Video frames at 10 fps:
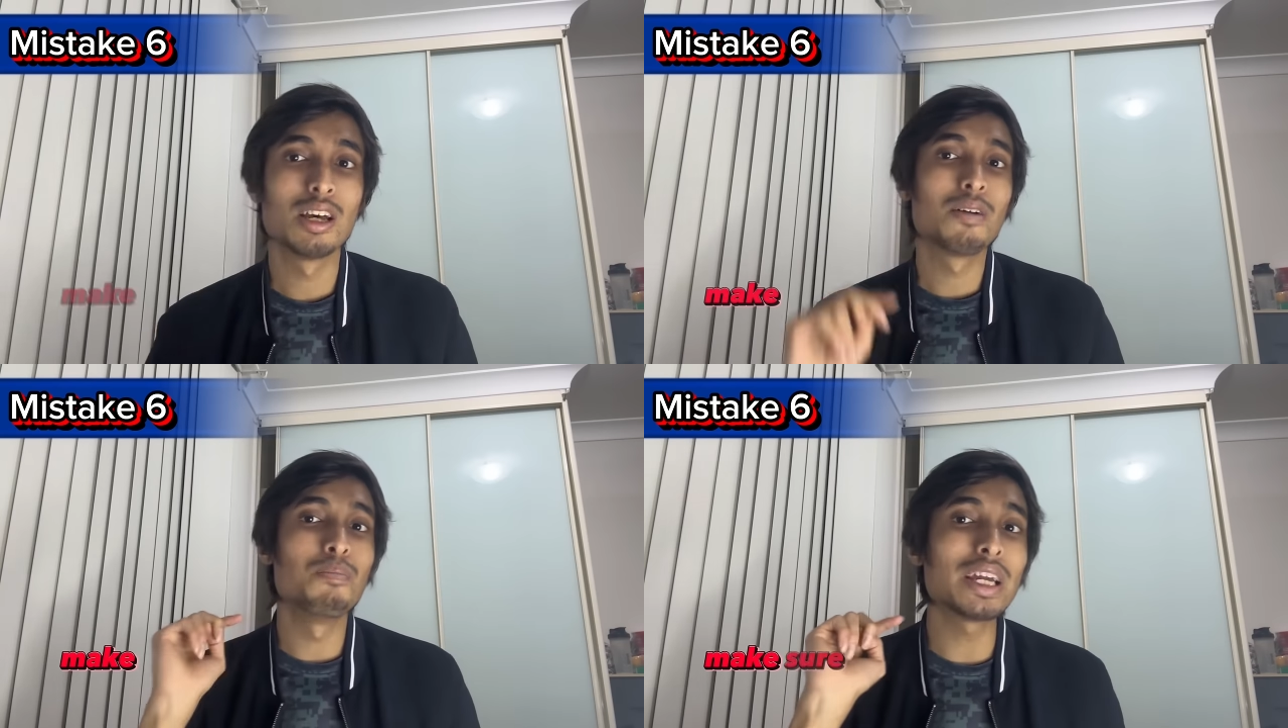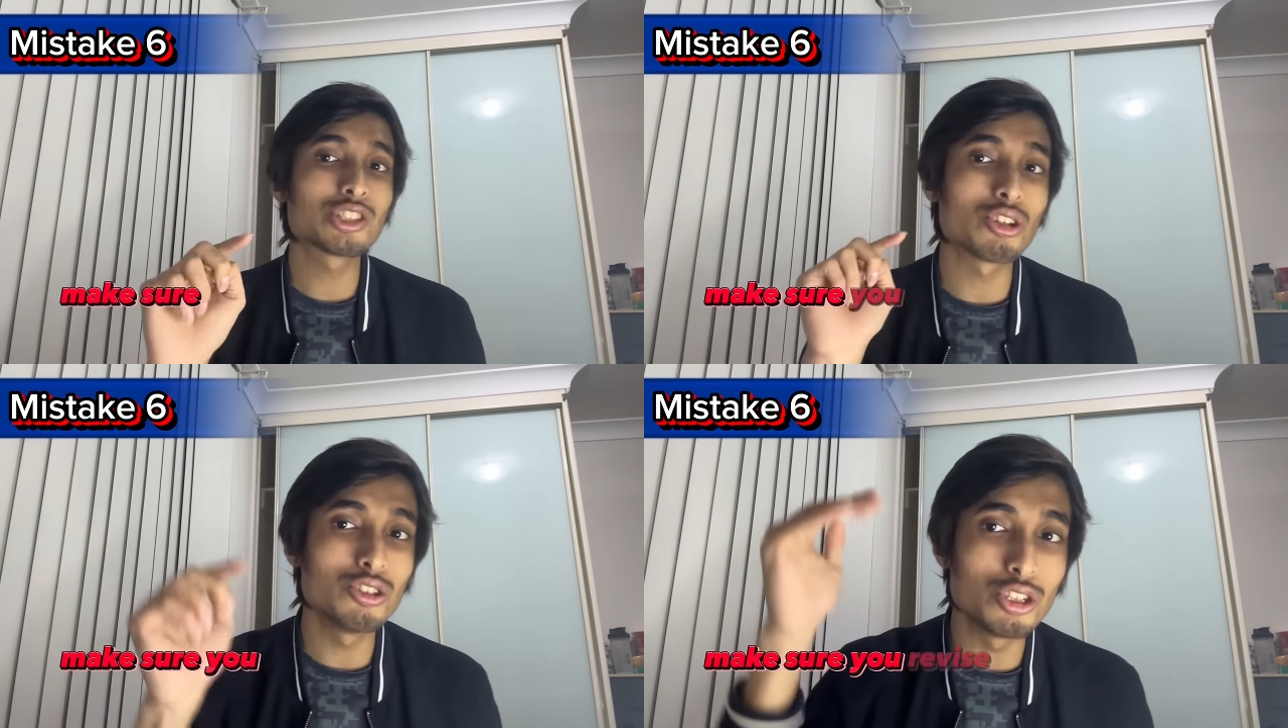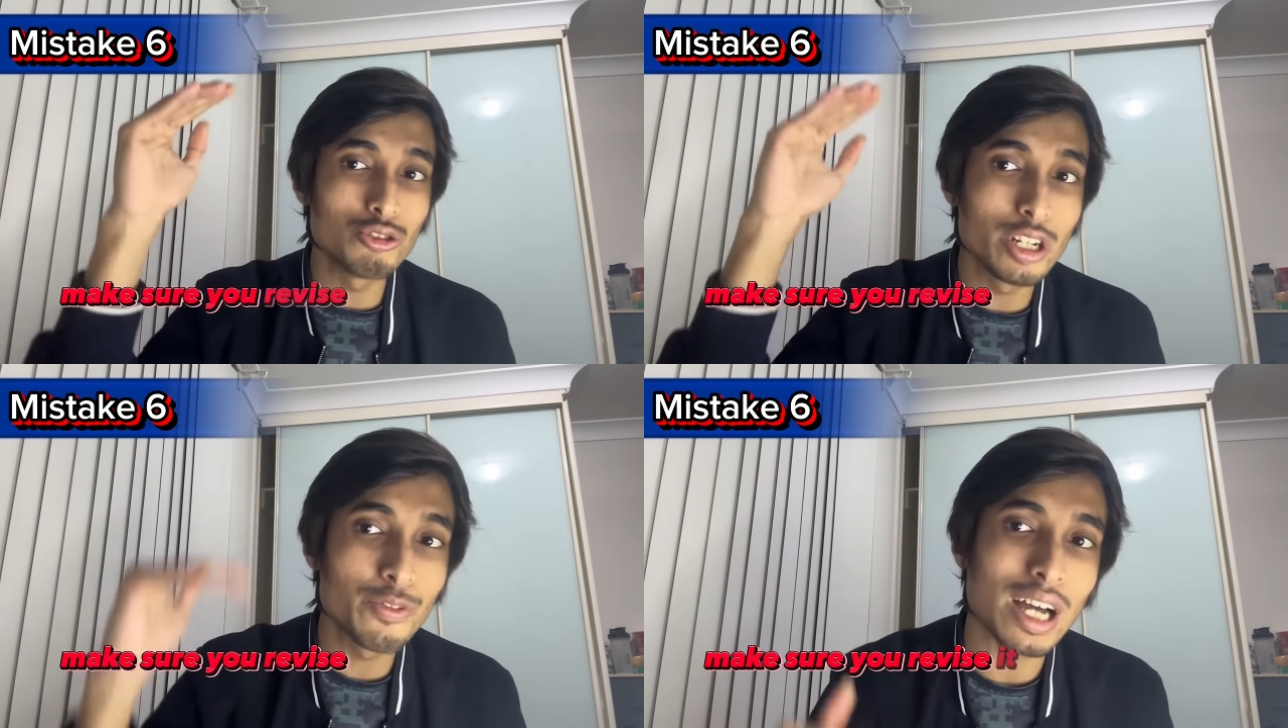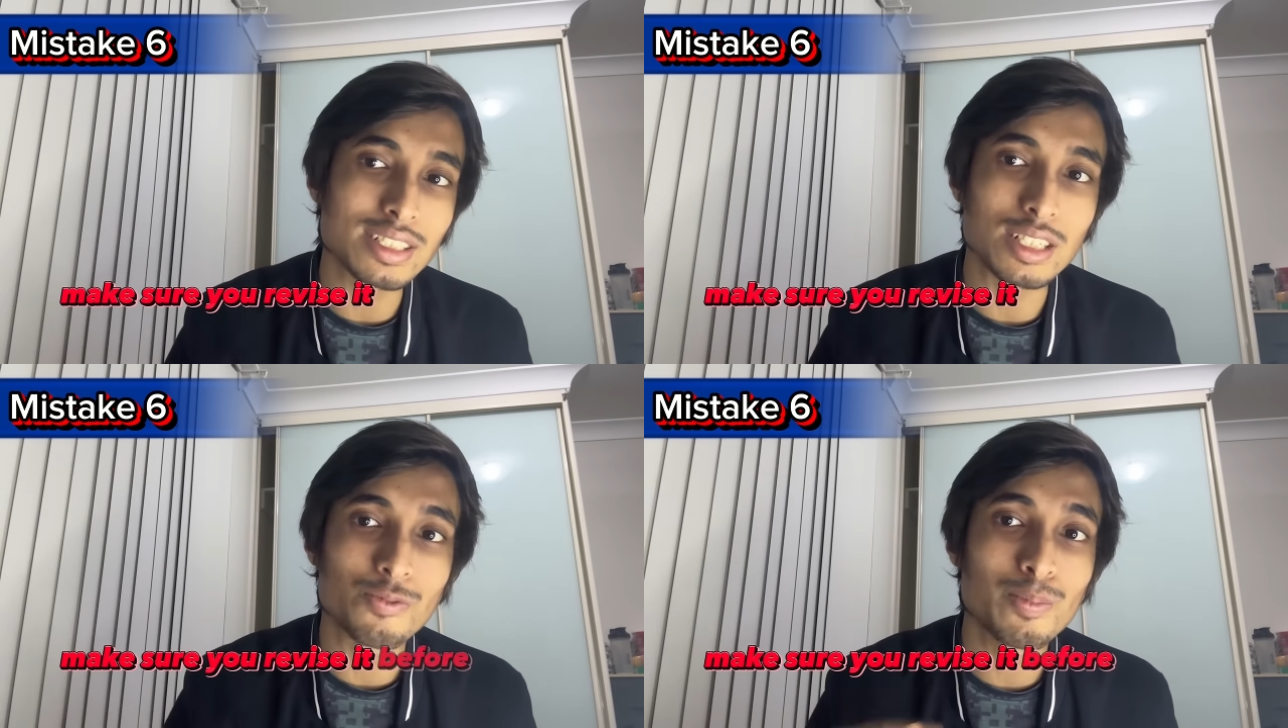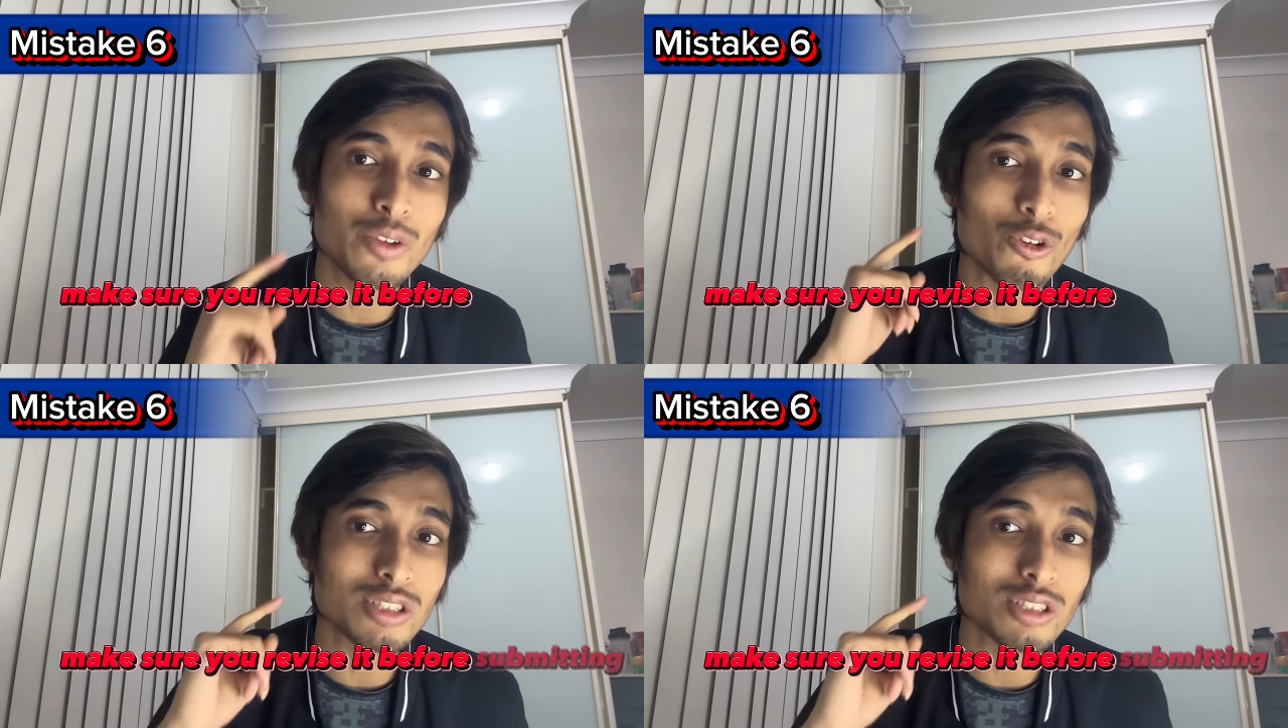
Make sure you revise it before